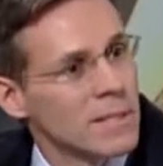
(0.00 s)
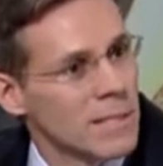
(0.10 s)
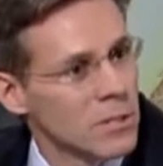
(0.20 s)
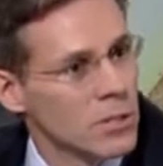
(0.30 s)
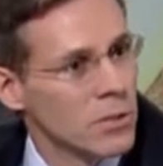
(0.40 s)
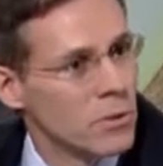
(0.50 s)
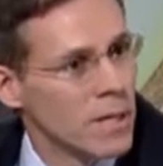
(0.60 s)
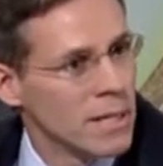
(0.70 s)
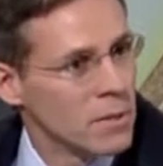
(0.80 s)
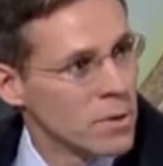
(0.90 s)
issue
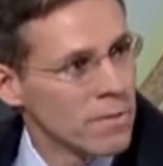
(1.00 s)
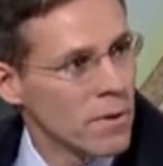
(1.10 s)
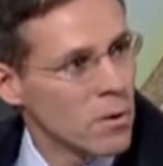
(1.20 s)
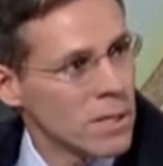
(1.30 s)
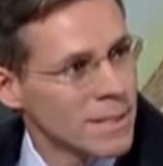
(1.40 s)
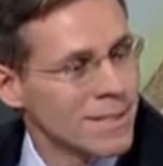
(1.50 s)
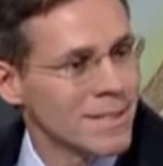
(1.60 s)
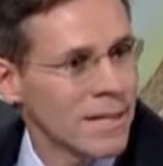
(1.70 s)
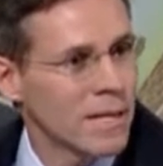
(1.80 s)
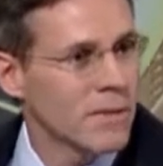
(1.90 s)
is we focus,
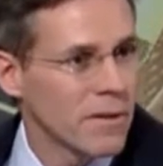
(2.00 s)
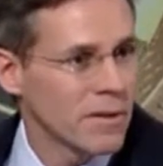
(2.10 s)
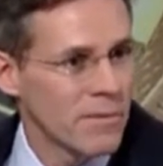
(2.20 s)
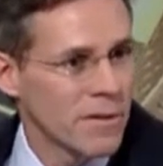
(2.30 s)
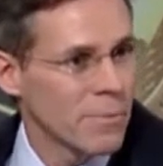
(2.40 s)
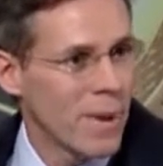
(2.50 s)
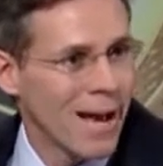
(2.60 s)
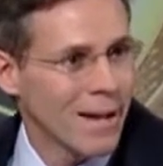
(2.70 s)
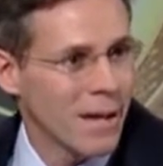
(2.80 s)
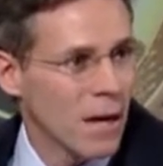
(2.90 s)
instead of giving
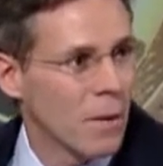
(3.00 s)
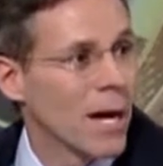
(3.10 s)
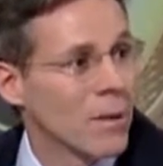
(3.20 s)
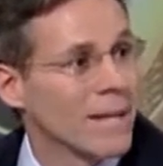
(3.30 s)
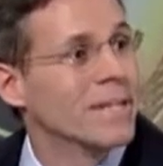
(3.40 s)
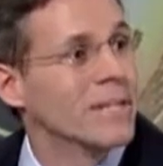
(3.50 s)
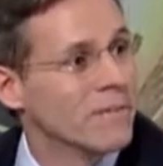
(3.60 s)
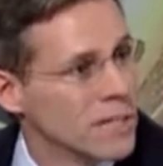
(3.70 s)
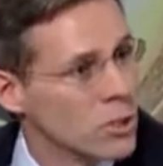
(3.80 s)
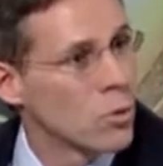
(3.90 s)
feedback about
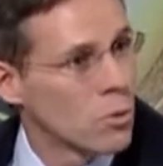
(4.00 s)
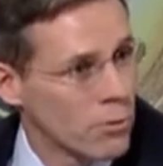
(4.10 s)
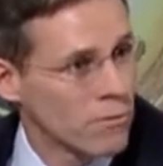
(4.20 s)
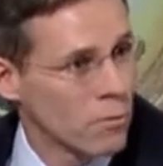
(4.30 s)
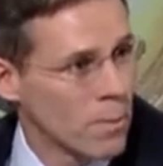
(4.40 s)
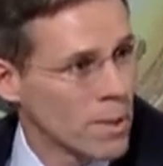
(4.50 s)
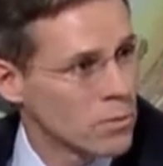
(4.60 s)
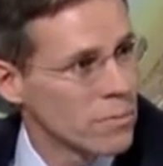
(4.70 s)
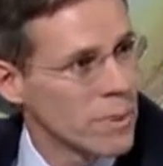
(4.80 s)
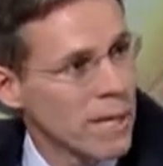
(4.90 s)
individual performance,
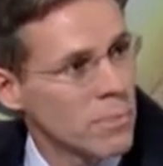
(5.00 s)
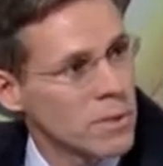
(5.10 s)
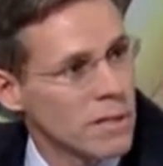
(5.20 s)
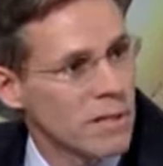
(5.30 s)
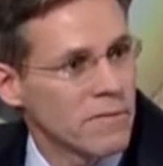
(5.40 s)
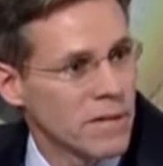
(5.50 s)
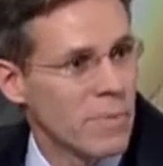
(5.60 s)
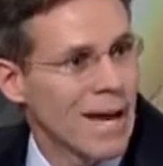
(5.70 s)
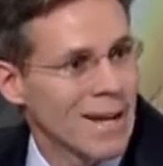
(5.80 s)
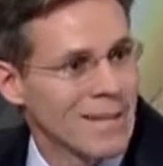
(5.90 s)
we've been able to give
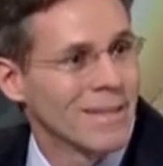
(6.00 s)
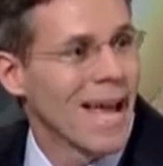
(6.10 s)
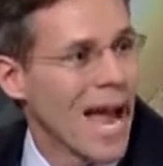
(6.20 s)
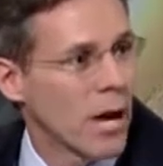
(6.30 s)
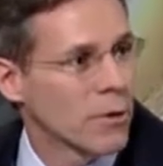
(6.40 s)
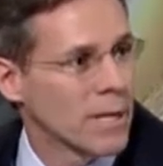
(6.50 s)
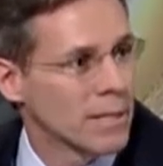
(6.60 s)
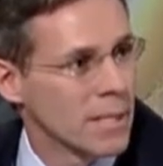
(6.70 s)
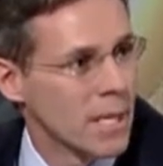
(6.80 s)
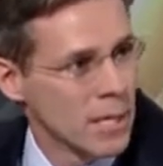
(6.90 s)
feedback in the aggregate.
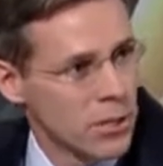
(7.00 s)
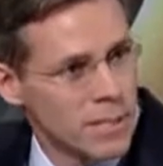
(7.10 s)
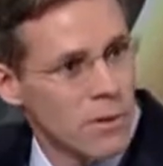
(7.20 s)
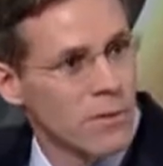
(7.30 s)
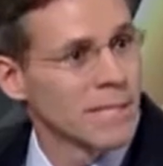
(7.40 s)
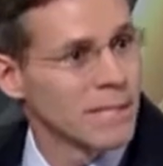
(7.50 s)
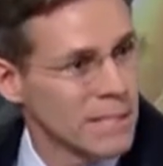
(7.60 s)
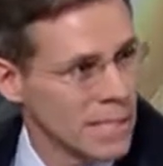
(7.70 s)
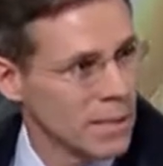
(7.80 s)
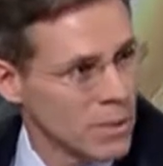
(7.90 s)
Here's how this
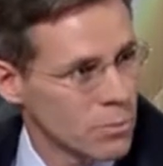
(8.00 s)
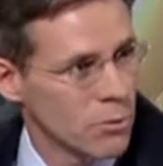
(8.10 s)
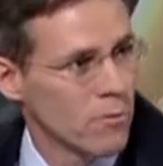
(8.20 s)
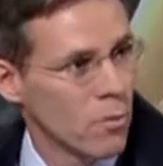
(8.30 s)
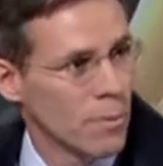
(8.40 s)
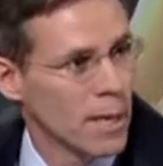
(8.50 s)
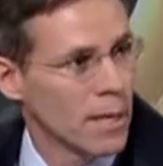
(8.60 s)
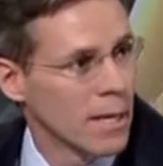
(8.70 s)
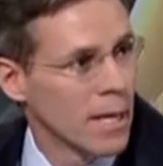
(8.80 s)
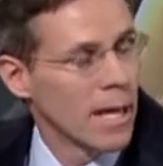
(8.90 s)
team is performing.
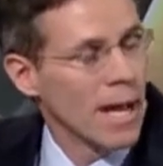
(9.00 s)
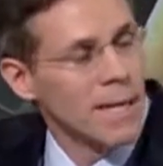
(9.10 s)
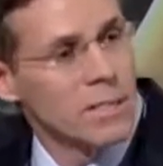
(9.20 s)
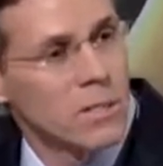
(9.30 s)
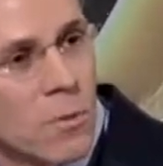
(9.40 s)
And so